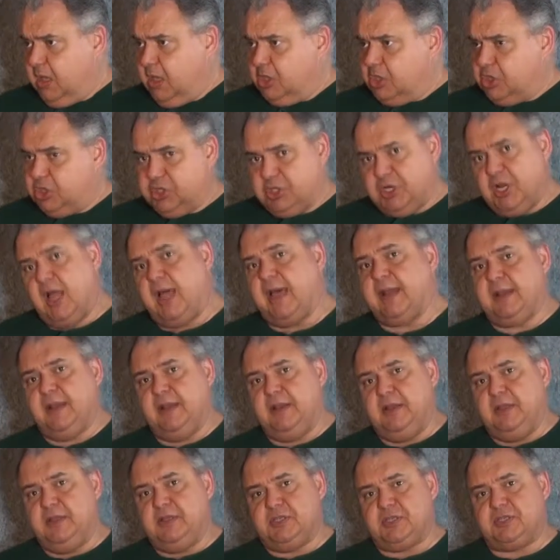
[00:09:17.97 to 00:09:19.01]
shot
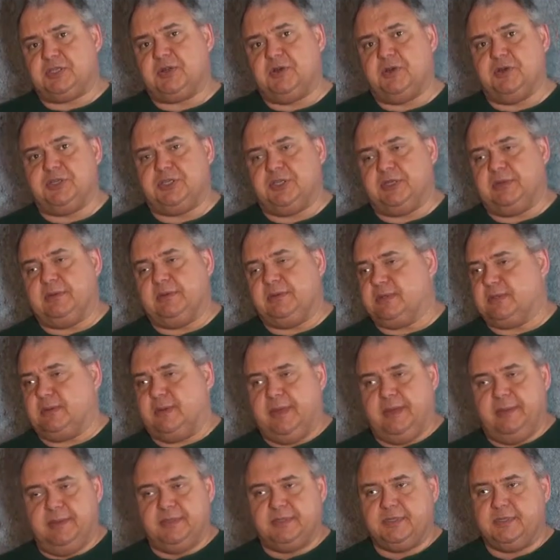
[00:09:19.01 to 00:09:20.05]
an insurgent, so
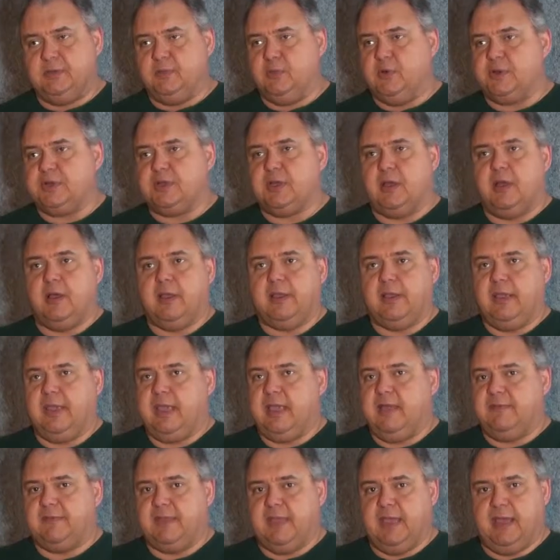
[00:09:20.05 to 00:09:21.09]
I assume we're talking
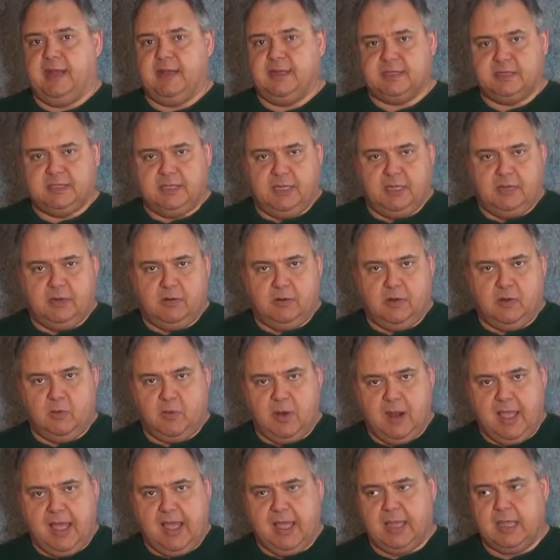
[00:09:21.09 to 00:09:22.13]
Afghanistan or
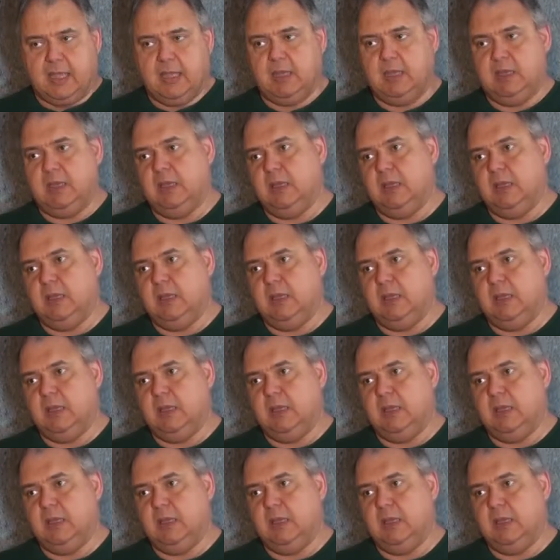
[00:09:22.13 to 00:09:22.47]
Iraq,